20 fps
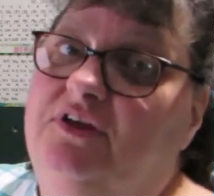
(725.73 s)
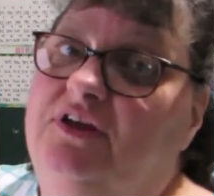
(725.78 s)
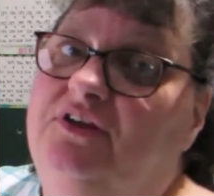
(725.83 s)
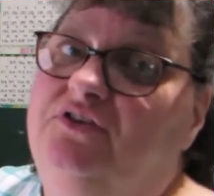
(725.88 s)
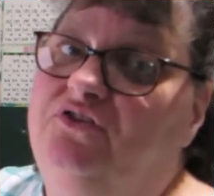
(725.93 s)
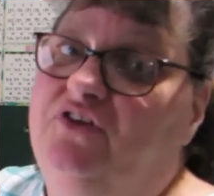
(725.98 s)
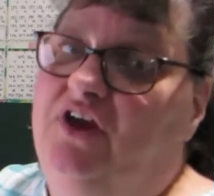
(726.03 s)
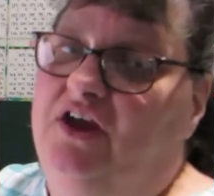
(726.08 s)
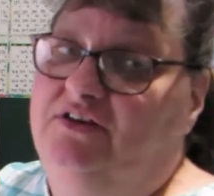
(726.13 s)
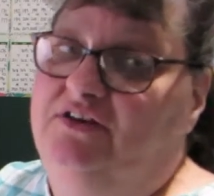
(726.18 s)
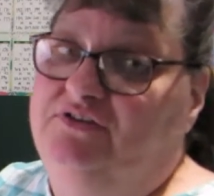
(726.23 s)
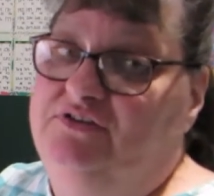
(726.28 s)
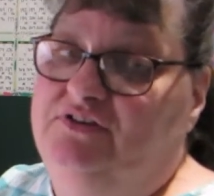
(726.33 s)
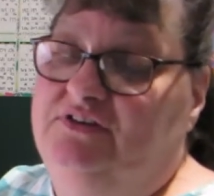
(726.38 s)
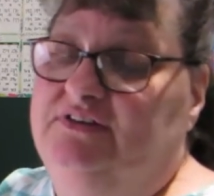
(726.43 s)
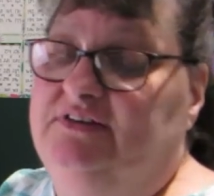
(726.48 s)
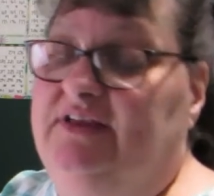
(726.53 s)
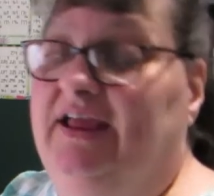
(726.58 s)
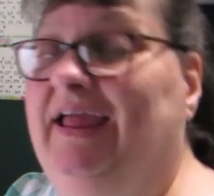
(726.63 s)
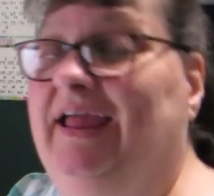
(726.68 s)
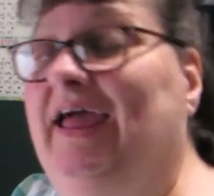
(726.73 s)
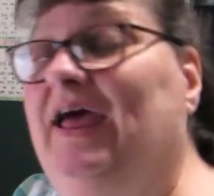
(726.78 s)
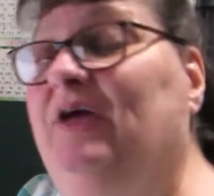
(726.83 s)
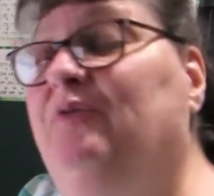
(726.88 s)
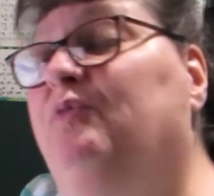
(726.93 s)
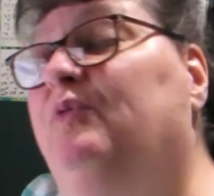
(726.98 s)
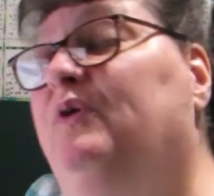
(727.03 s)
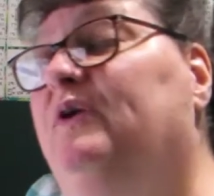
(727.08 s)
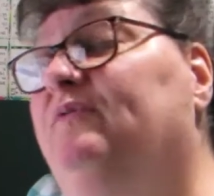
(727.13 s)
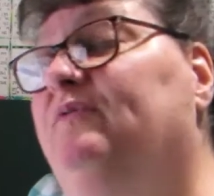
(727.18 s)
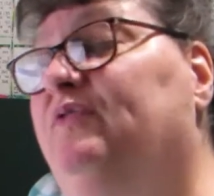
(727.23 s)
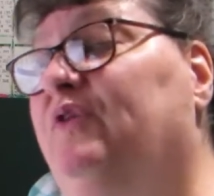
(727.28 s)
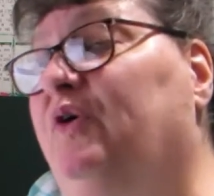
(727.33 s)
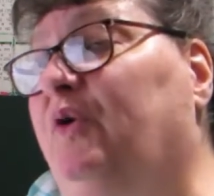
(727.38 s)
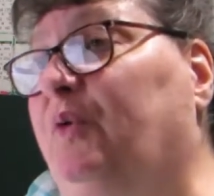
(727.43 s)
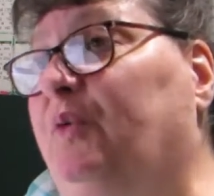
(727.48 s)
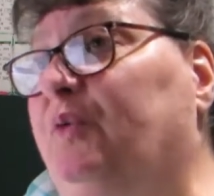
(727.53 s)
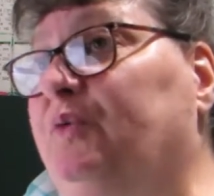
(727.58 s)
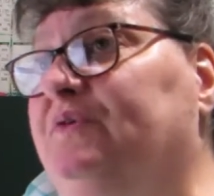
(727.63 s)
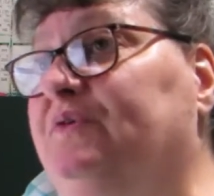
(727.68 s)
injections. I had one of
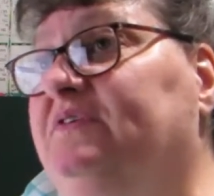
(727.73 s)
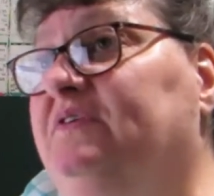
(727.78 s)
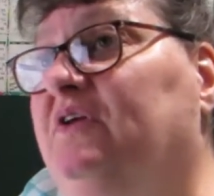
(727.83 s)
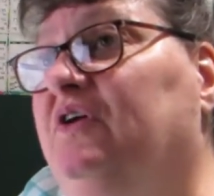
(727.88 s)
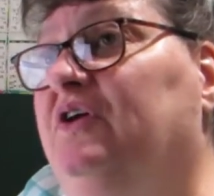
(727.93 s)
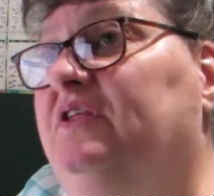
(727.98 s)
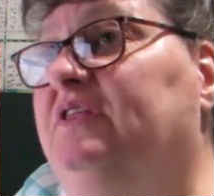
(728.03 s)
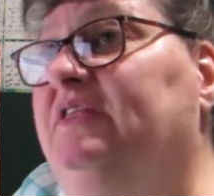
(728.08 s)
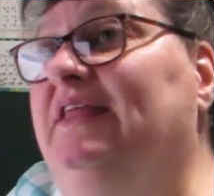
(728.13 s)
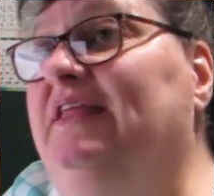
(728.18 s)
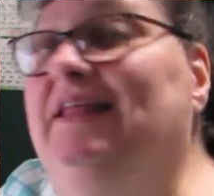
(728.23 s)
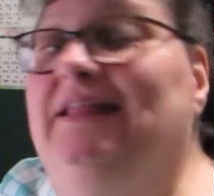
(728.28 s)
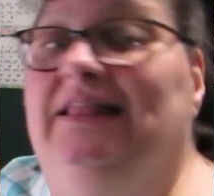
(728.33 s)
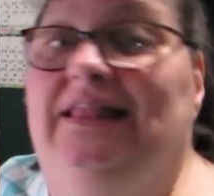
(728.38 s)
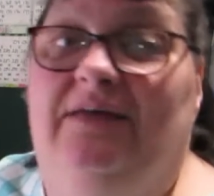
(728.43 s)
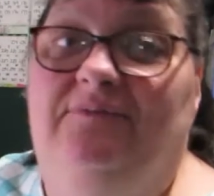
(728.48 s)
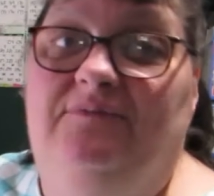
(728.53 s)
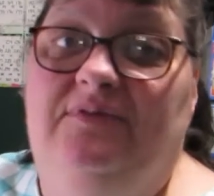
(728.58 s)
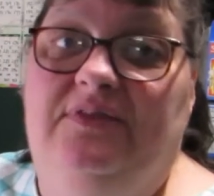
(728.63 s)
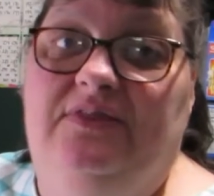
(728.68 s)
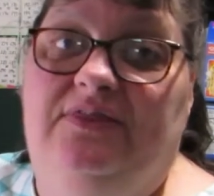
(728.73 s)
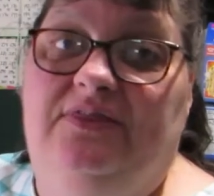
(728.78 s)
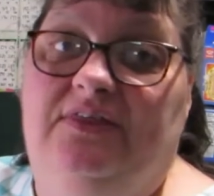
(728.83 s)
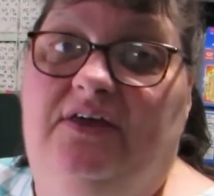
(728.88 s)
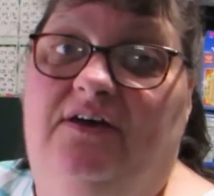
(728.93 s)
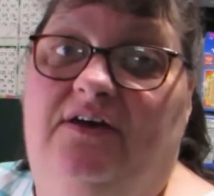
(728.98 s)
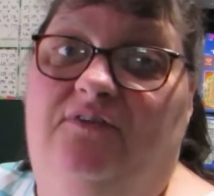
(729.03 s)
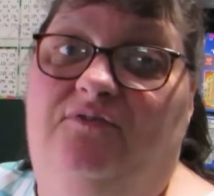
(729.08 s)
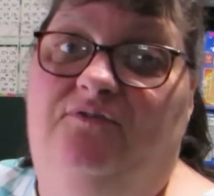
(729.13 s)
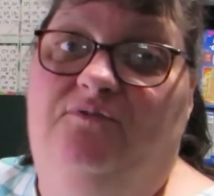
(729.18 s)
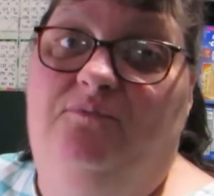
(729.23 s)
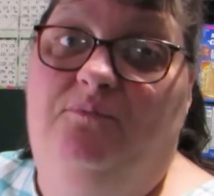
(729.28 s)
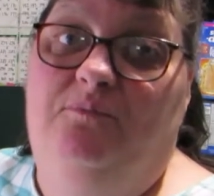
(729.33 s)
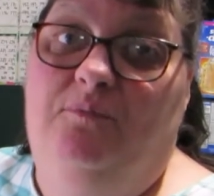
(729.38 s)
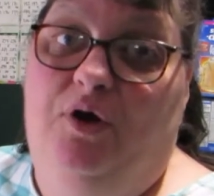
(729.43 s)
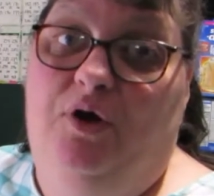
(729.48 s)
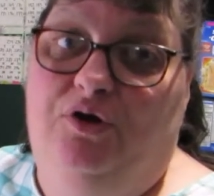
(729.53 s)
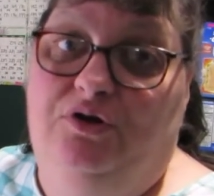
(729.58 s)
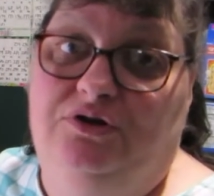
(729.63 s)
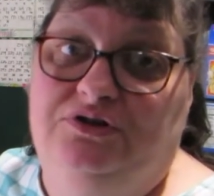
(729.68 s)
those on the 11th of
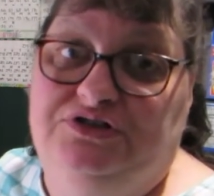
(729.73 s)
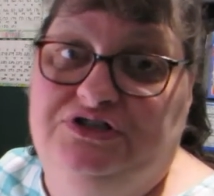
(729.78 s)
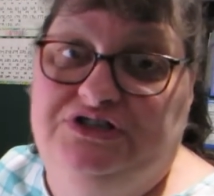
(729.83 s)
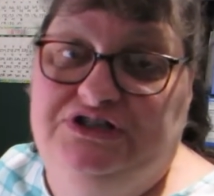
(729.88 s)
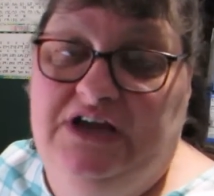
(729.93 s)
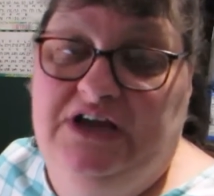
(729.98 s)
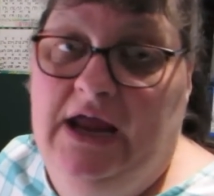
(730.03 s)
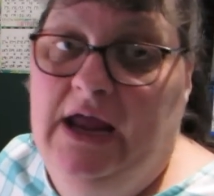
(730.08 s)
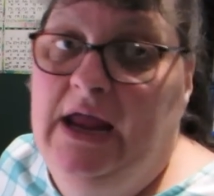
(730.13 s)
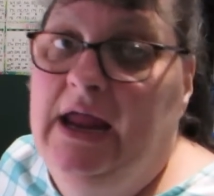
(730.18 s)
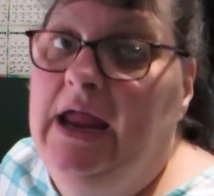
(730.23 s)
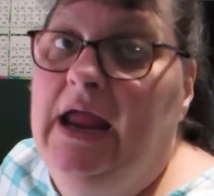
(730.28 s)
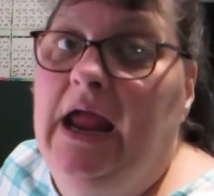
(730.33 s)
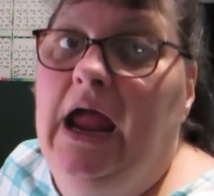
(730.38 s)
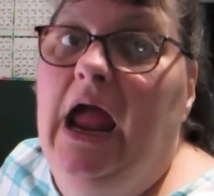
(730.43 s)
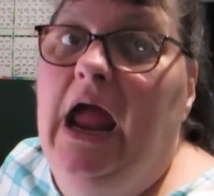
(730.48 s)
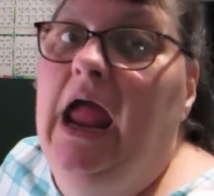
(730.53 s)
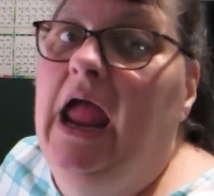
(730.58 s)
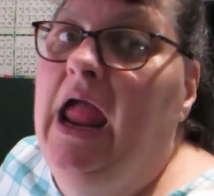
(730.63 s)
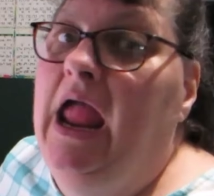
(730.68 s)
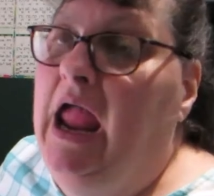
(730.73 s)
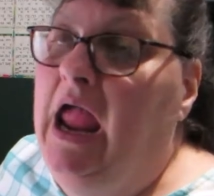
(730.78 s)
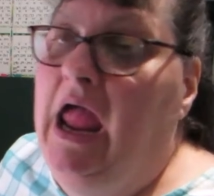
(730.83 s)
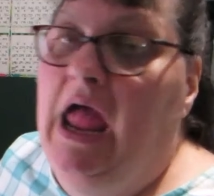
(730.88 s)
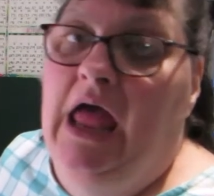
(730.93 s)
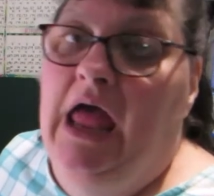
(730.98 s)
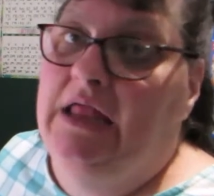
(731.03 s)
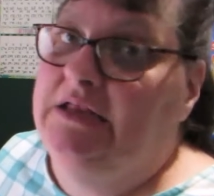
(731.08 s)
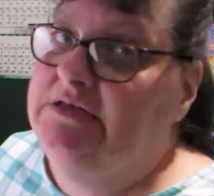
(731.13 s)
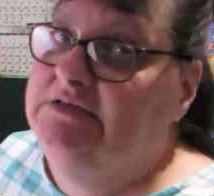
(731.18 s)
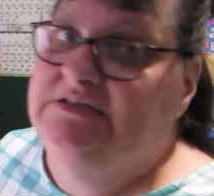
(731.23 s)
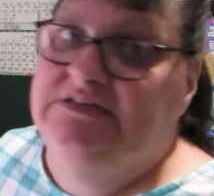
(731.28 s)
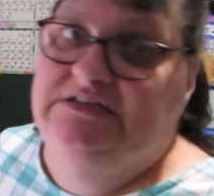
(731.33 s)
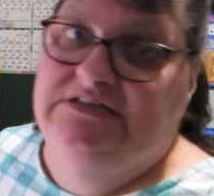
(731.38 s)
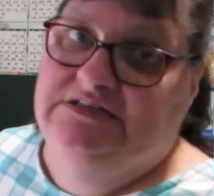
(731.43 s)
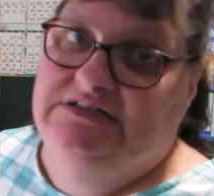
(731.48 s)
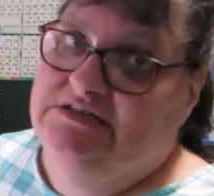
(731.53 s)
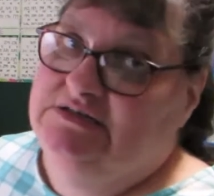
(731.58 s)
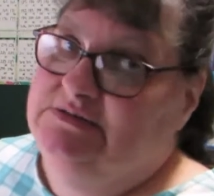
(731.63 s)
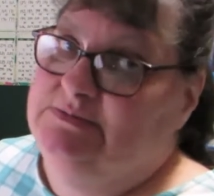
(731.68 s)
March and
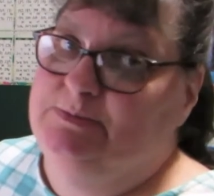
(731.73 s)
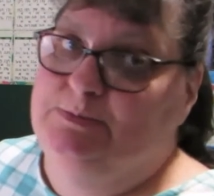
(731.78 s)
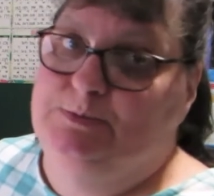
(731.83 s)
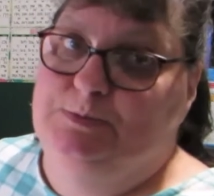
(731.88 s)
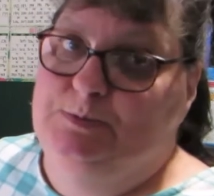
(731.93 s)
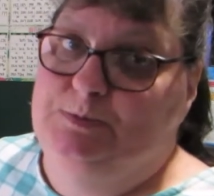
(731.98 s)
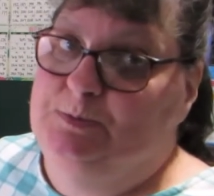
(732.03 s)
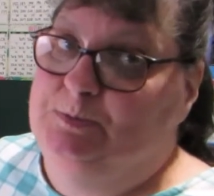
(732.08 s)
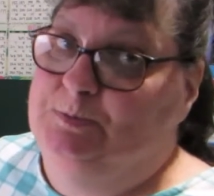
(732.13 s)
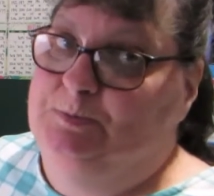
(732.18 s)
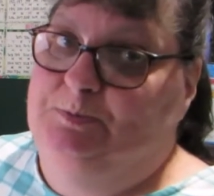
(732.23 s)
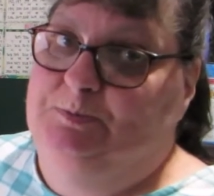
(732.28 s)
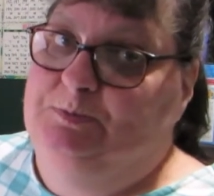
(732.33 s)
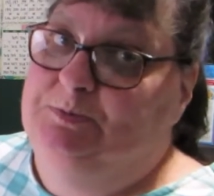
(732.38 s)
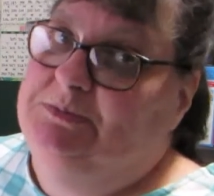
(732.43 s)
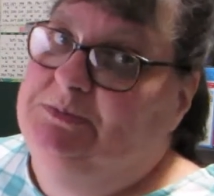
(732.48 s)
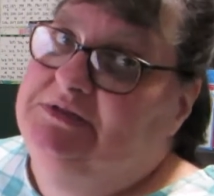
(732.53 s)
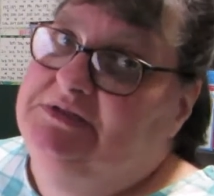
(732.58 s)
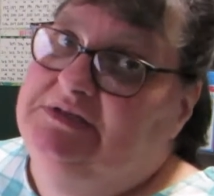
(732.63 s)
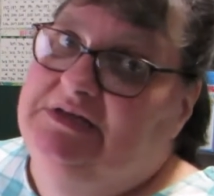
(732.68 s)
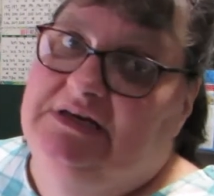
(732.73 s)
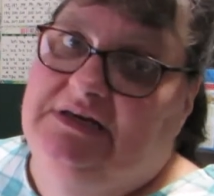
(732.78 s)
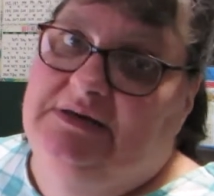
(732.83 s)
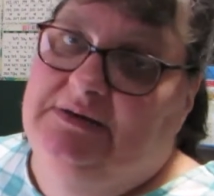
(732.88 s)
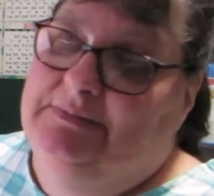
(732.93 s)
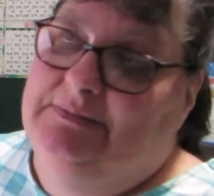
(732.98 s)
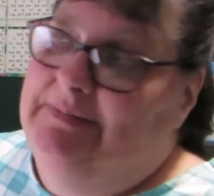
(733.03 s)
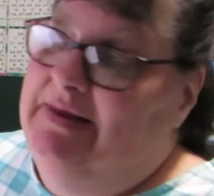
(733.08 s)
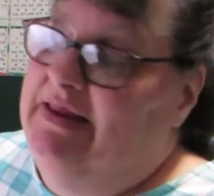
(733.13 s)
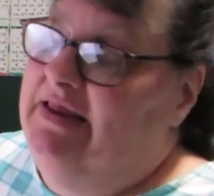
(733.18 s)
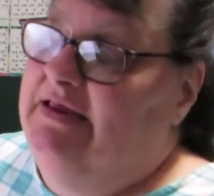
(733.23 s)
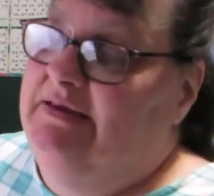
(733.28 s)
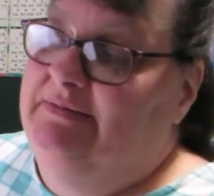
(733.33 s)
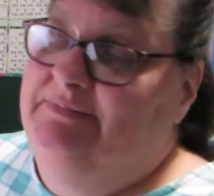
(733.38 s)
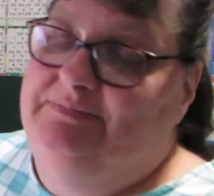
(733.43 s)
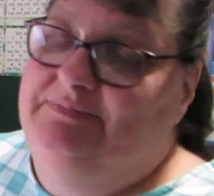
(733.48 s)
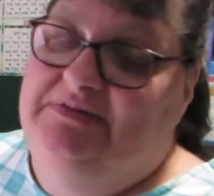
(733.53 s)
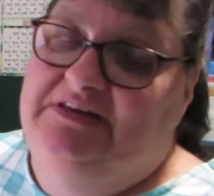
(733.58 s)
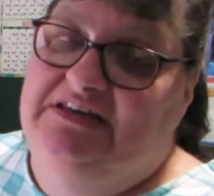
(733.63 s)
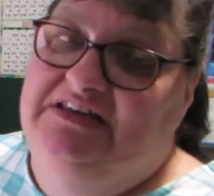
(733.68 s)
didn't make
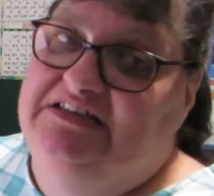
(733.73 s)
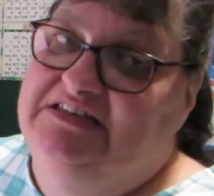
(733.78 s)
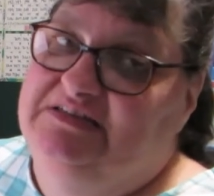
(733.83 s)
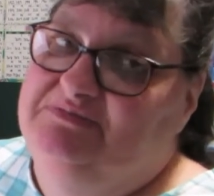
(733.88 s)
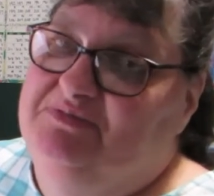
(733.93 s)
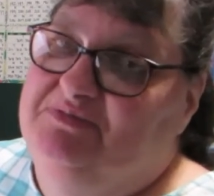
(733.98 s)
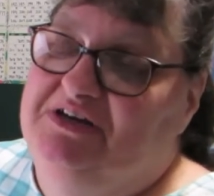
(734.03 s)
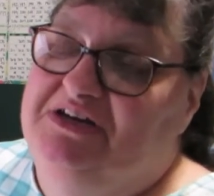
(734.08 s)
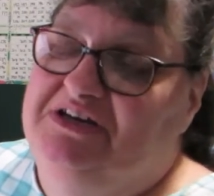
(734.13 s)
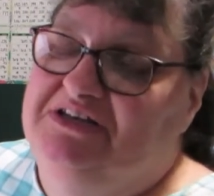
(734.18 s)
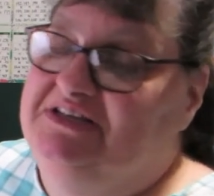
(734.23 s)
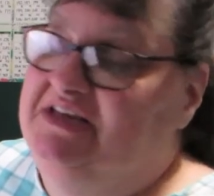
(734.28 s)
didn't put a